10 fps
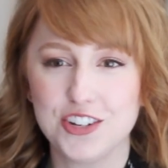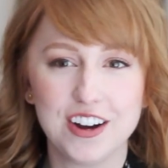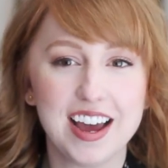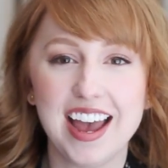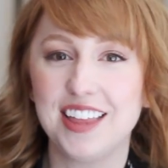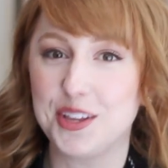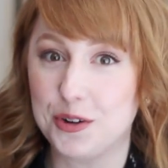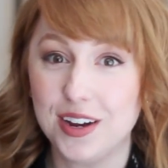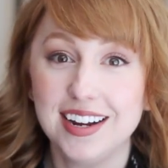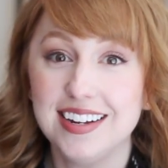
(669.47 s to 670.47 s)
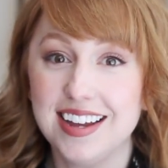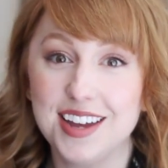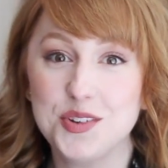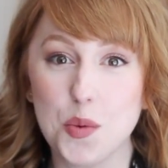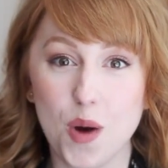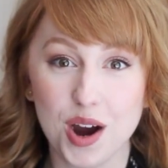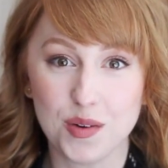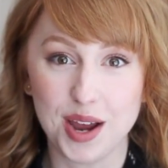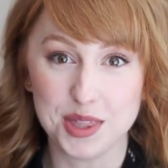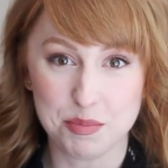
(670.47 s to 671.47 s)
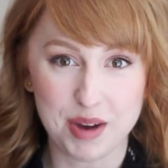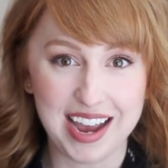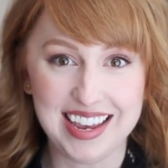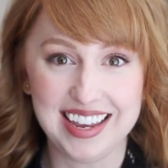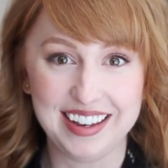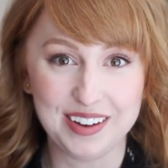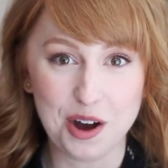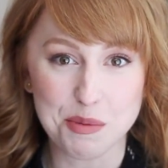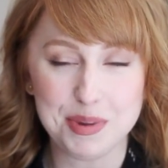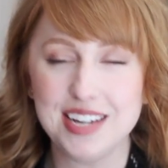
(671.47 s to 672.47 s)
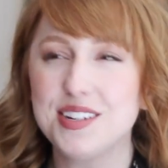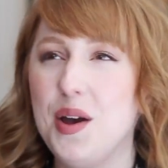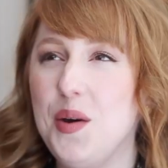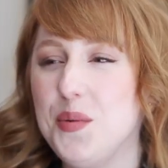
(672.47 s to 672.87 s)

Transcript: Jer and I had the great idea to walk around the Pike in Long Beach.